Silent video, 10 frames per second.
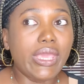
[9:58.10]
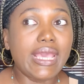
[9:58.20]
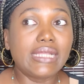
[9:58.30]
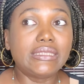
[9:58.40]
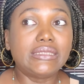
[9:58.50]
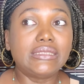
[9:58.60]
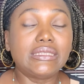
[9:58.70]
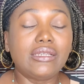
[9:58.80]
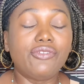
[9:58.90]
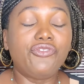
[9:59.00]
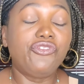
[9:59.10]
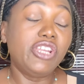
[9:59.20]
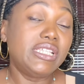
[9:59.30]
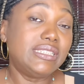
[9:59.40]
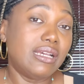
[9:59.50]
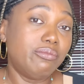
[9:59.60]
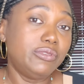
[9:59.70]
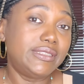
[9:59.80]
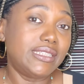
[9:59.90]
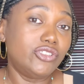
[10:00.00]
we get free
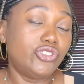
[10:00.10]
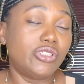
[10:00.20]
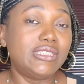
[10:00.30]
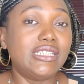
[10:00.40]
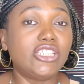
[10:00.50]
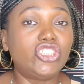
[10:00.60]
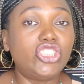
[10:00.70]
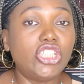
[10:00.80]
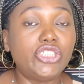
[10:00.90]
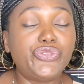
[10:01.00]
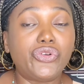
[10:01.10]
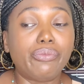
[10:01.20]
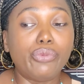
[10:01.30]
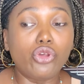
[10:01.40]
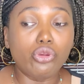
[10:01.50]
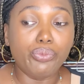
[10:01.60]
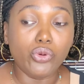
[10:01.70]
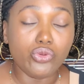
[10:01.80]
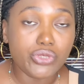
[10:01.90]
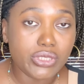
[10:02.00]
samples sent to us in exchange for a blog
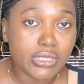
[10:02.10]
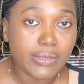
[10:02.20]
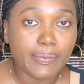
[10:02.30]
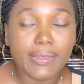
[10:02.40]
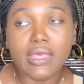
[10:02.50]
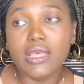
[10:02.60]
post.